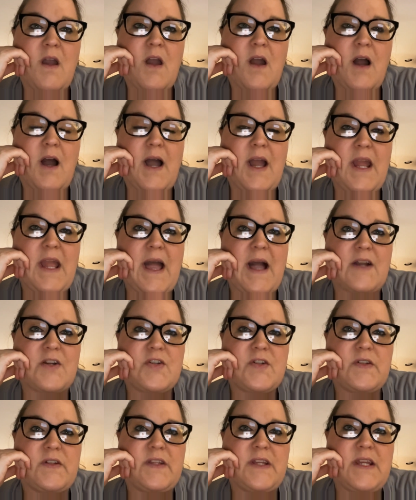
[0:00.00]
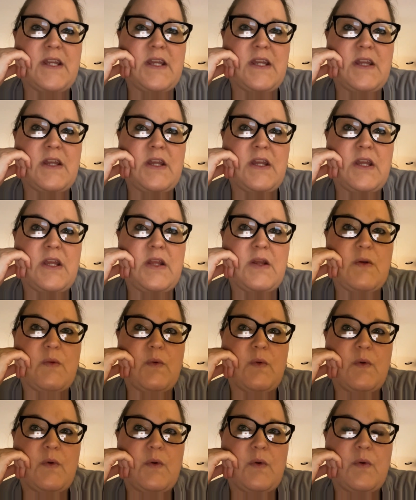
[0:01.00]
I actually
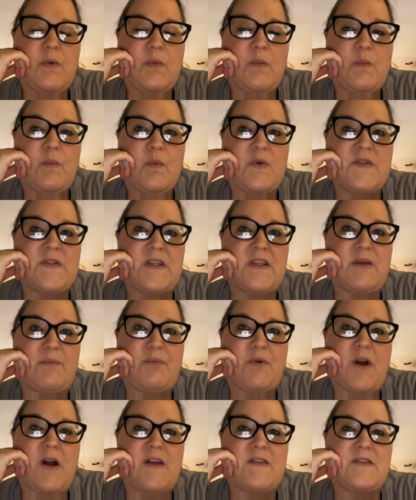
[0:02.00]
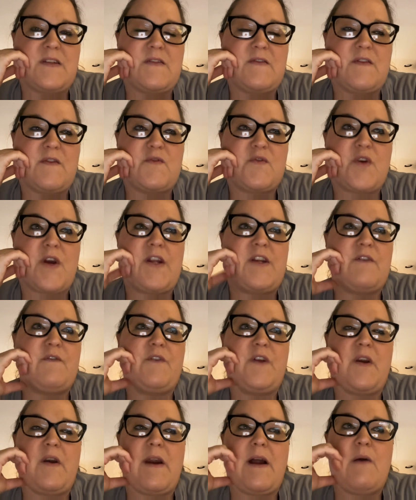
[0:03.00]
was in the process of trying to
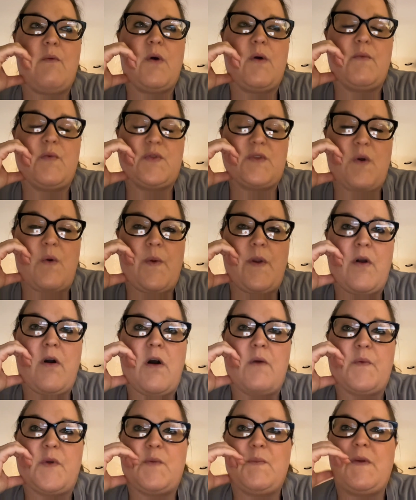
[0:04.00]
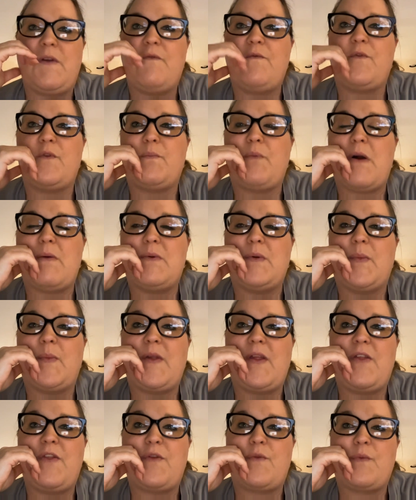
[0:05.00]
figure out what was going on with me for
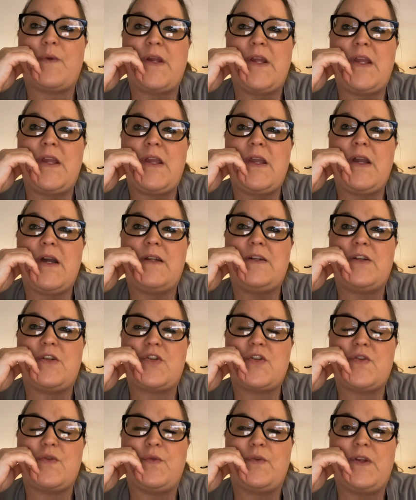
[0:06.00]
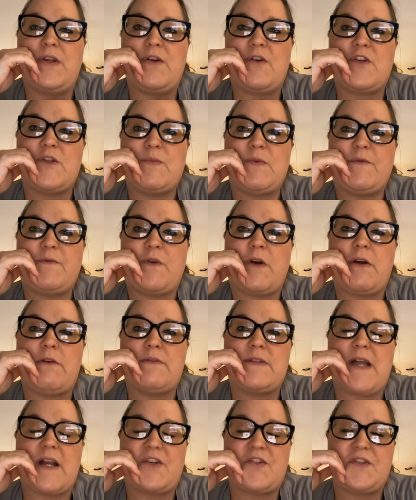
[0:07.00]
probably 3 additional years before I was
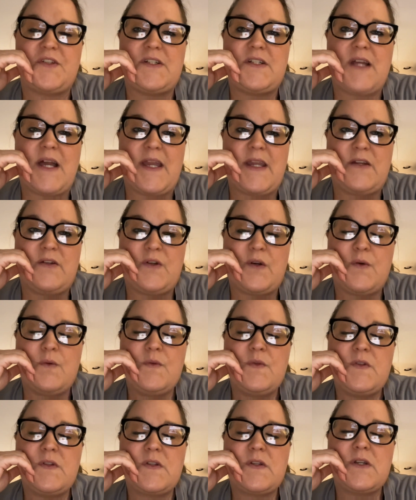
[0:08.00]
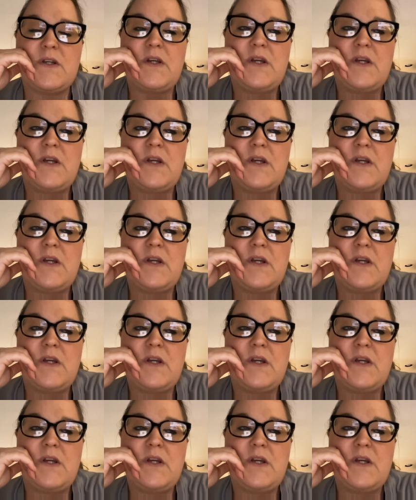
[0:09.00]
actually diagnosed.